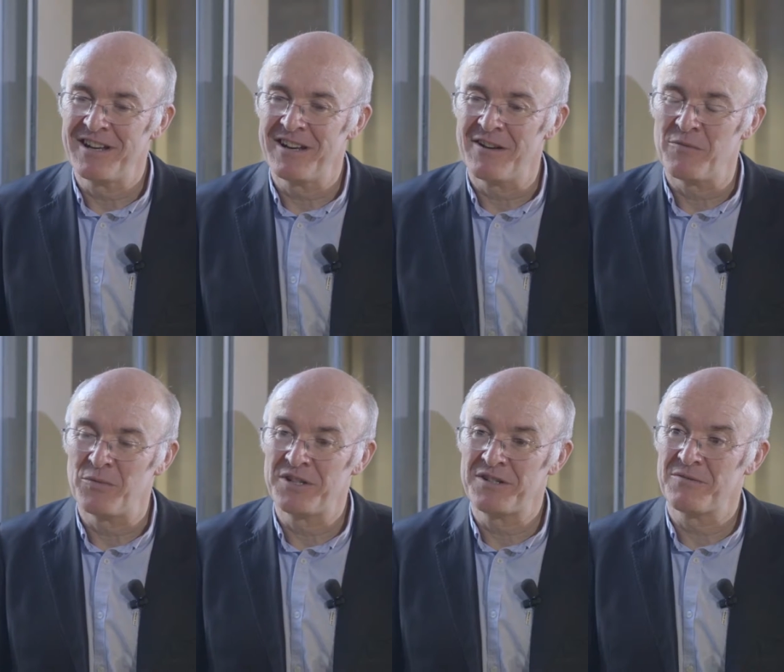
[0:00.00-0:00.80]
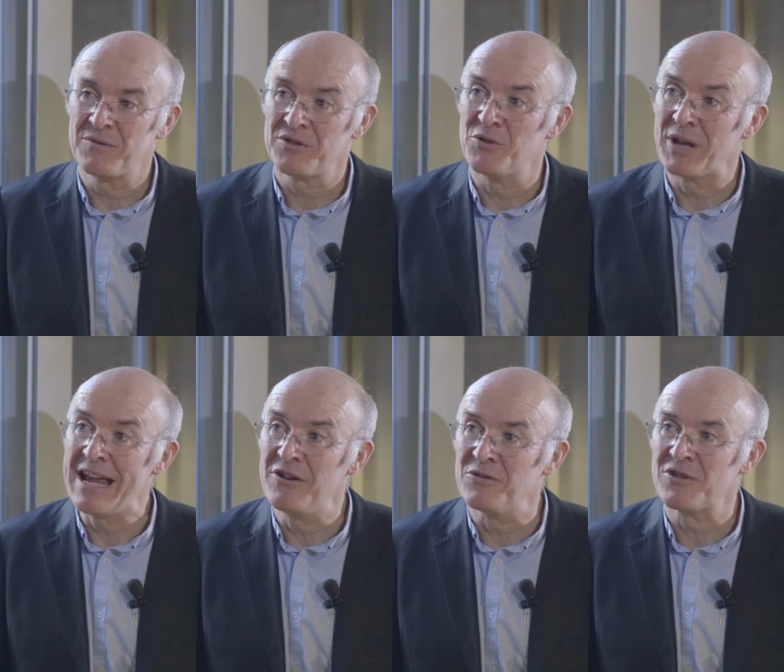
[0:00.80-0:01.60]
was what's called
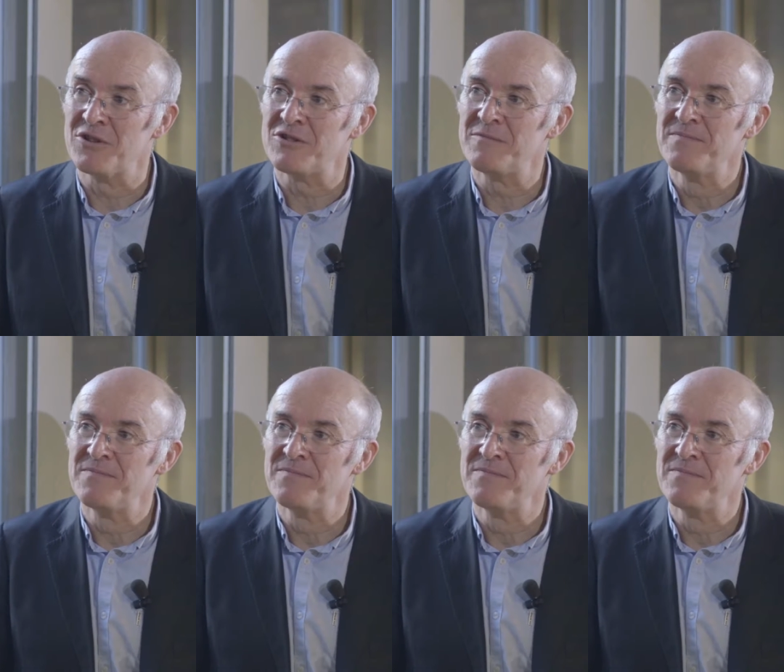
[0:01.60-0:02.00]
Engels' law.